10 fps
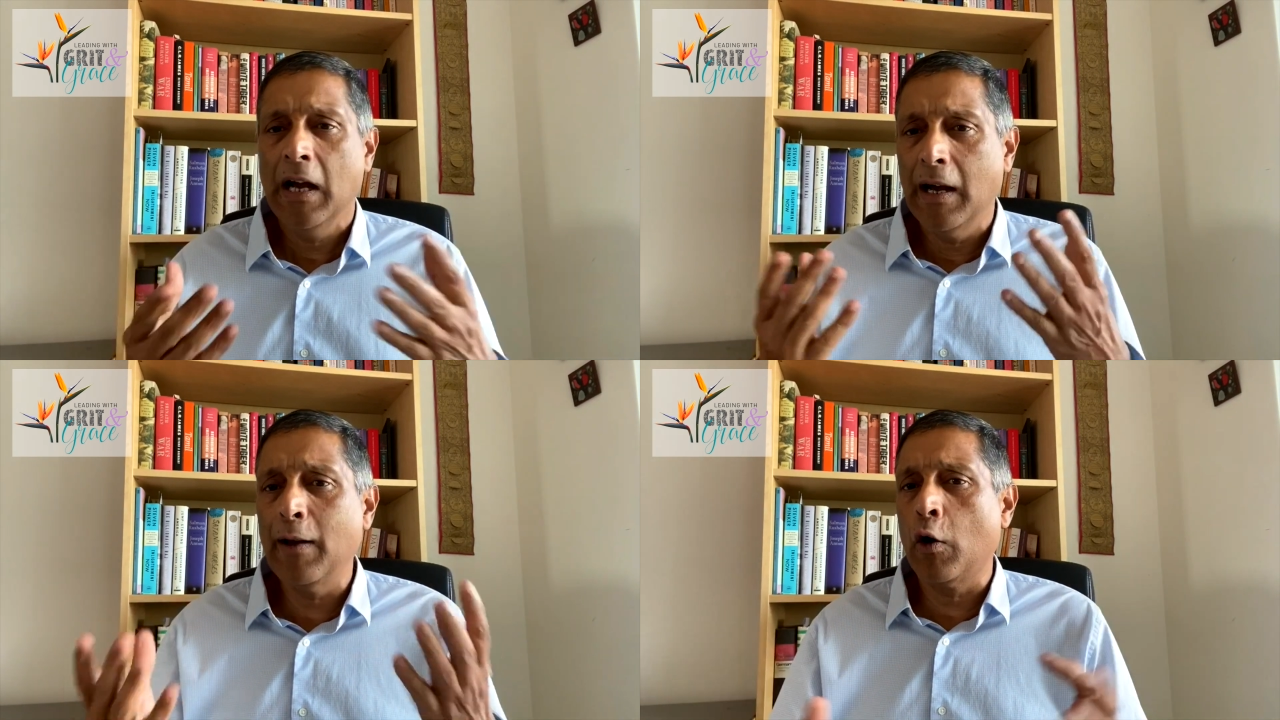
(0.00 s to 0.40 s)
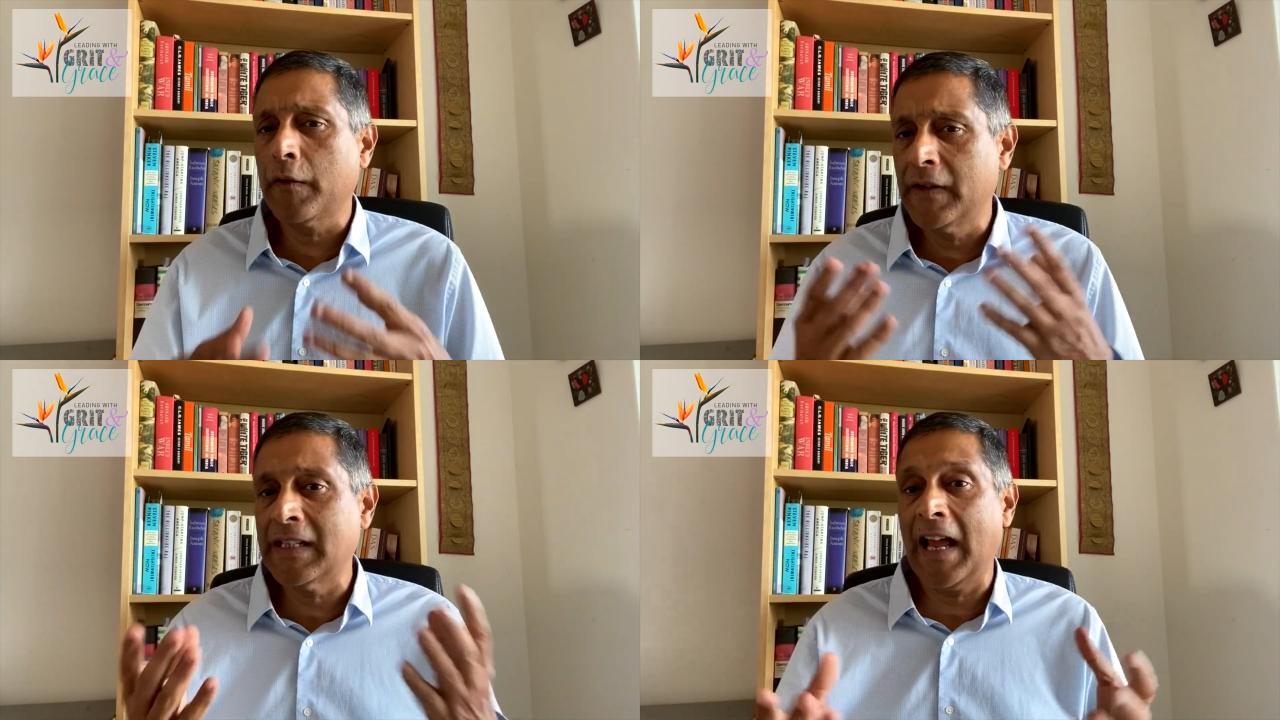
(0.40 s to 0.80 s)
a lot of
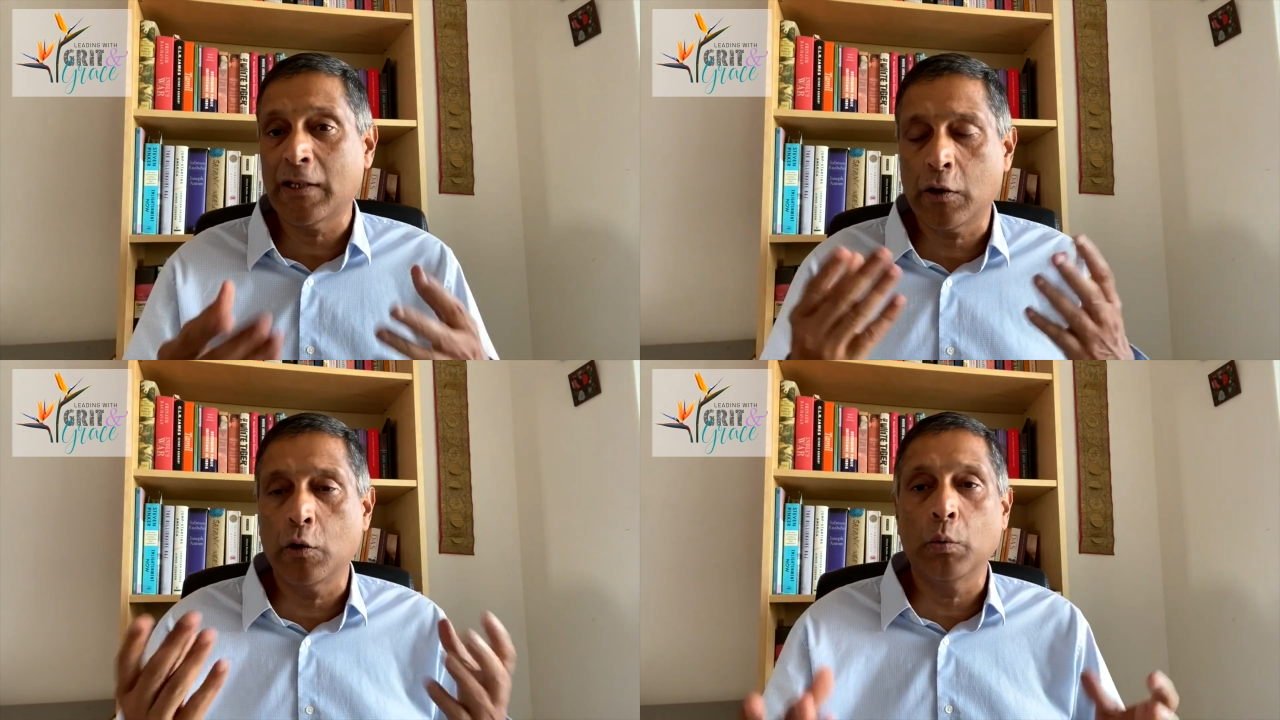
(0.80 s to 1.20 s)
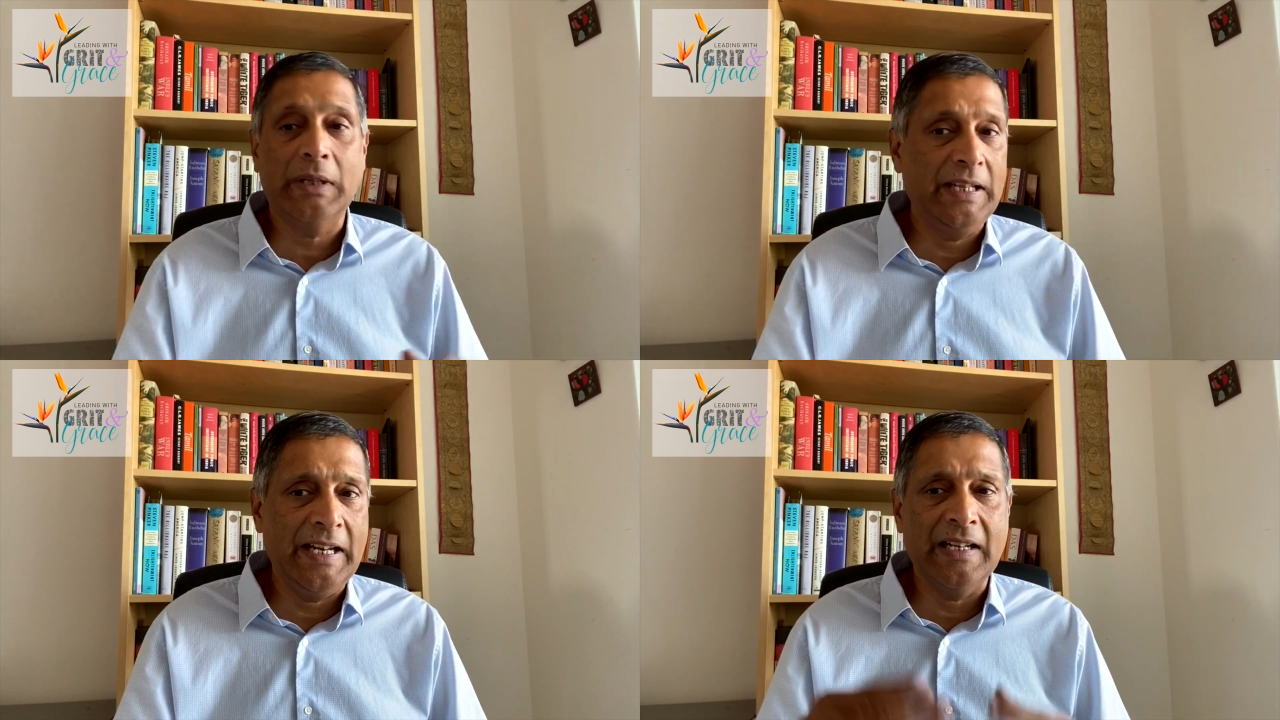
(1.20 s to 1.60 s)
this has to do with
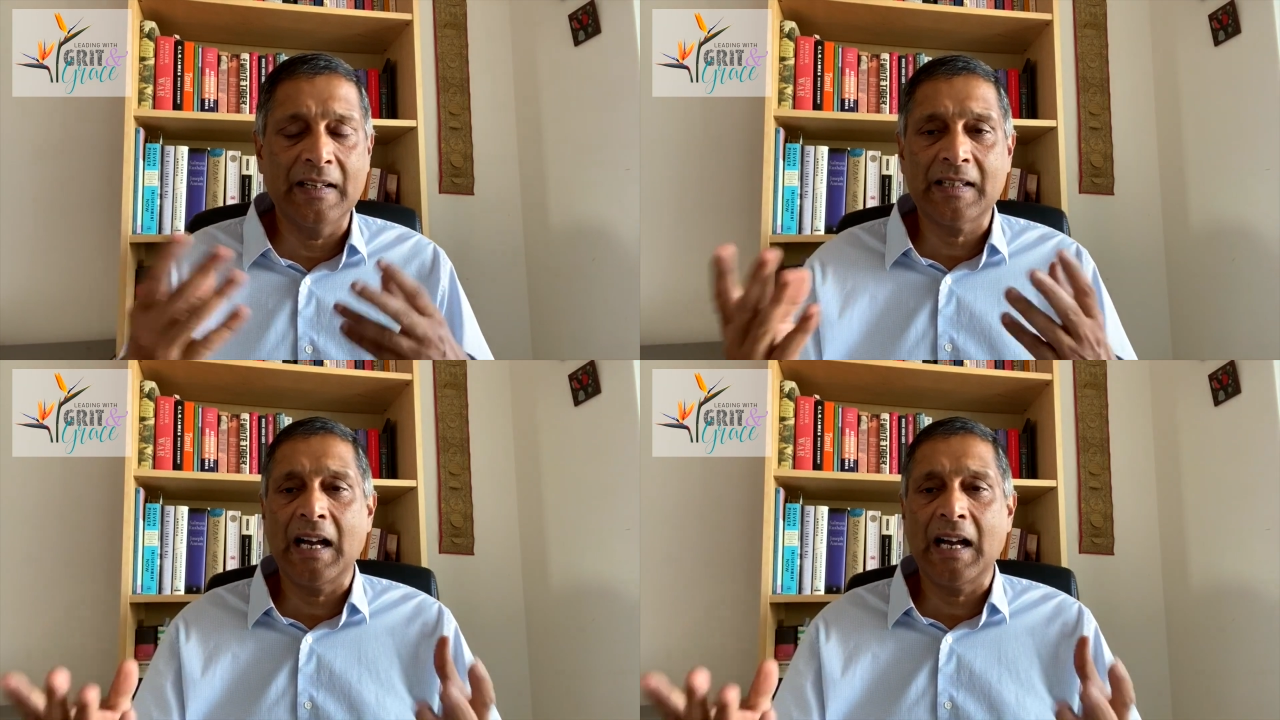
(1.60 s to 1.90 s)
leaders